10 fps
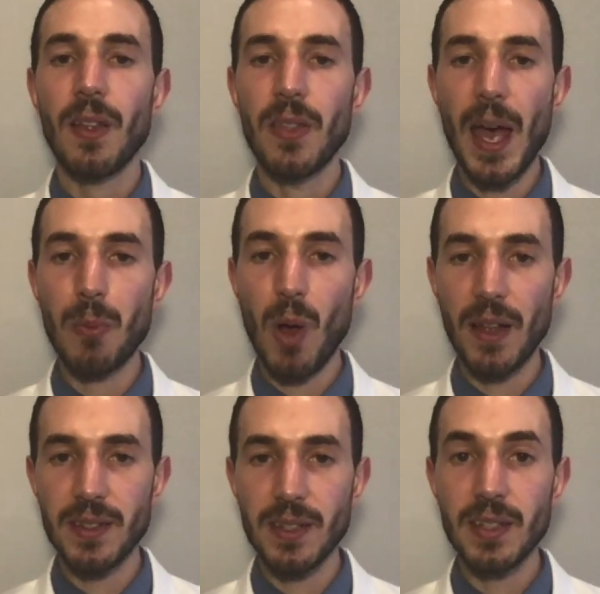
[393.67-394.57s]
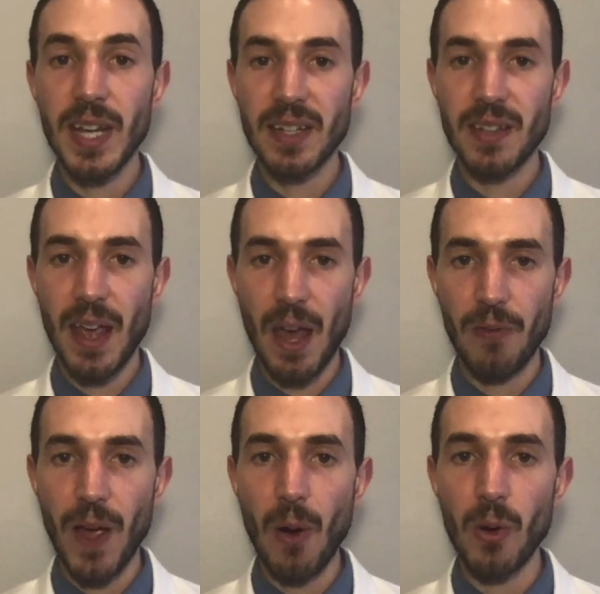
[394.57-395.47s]
That process takes a half
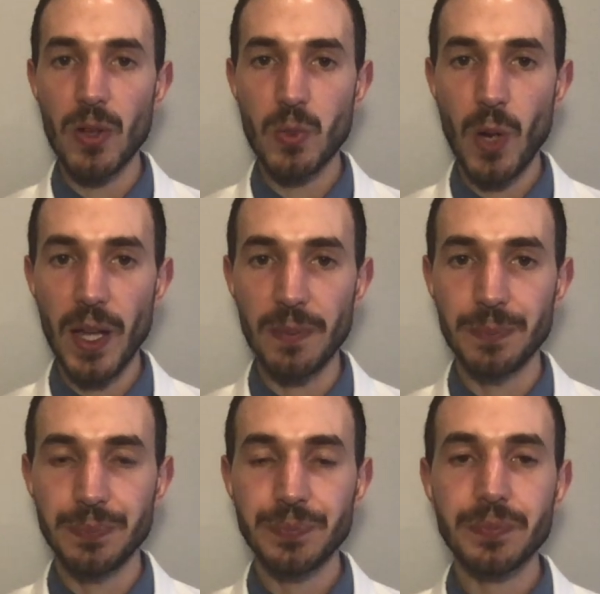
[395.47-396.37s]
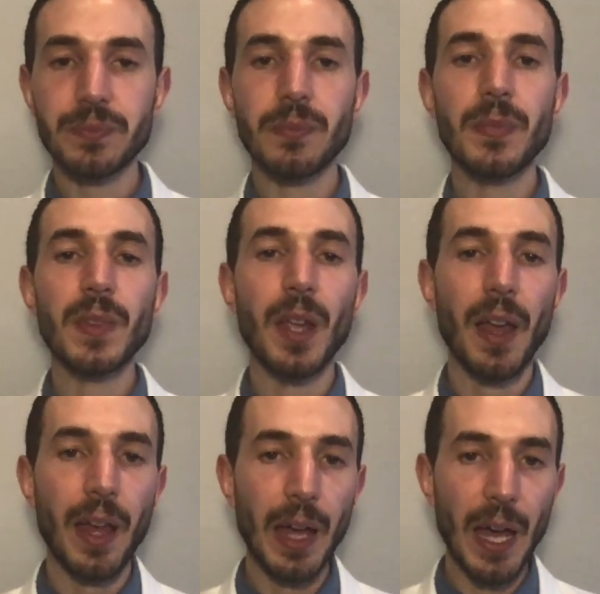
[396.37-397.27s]
hour as well.
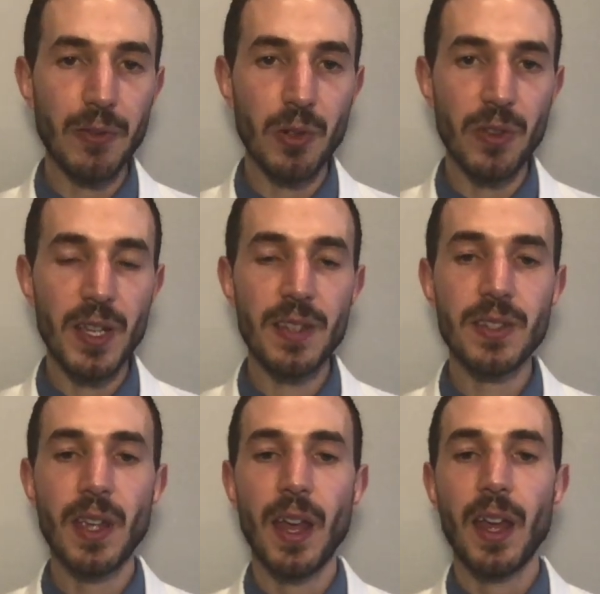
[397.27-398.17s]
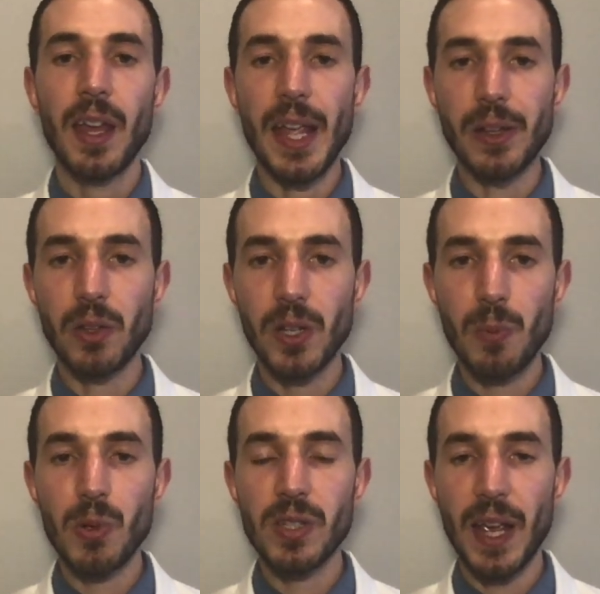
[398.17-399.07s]
After this, a clear
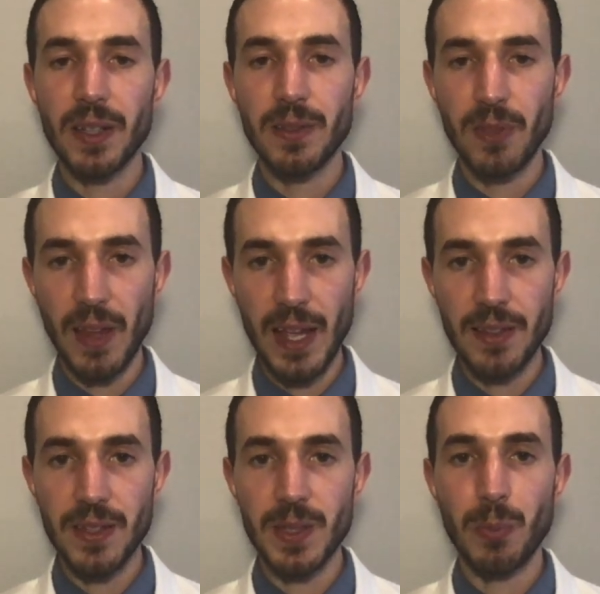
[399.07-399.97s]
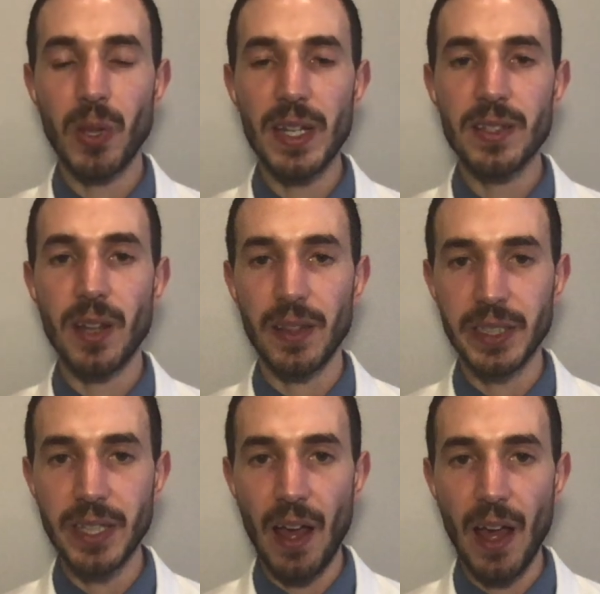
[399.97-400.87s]
protective lens is placed on
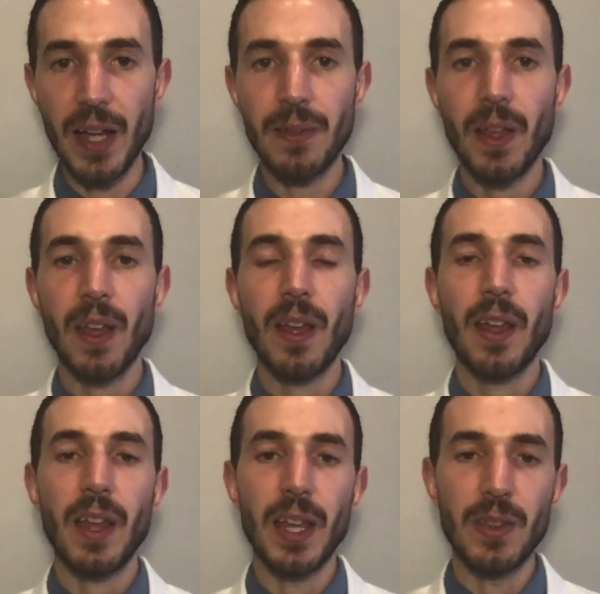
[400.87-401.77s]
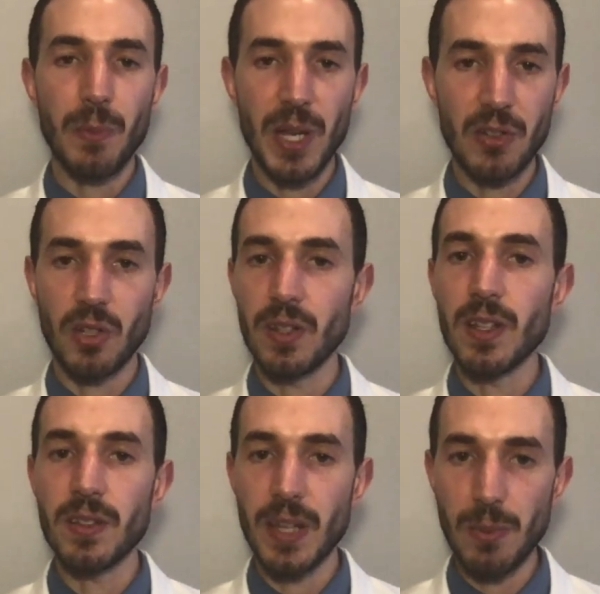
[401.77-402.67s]
the eye, and the patient
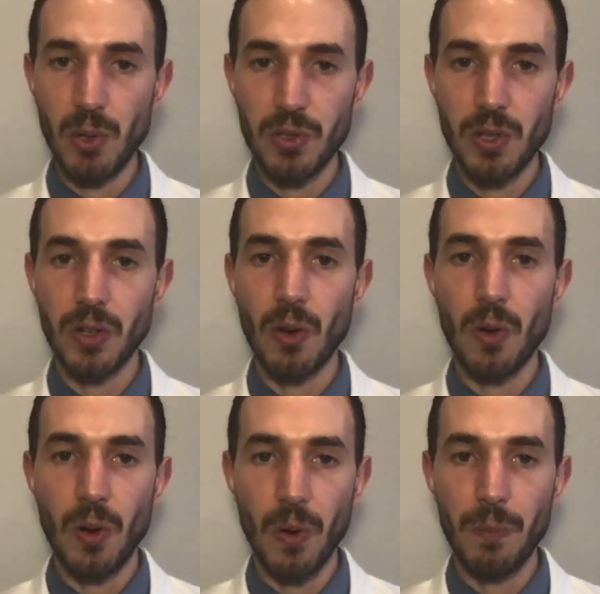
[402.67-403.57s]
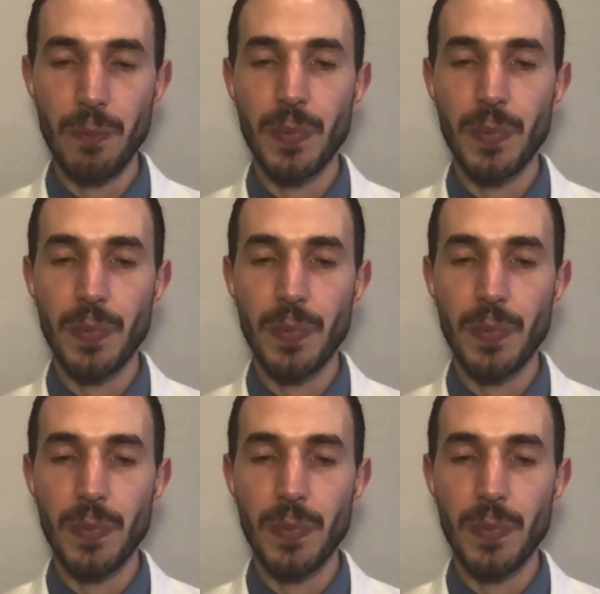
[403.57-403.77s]
is able to go home.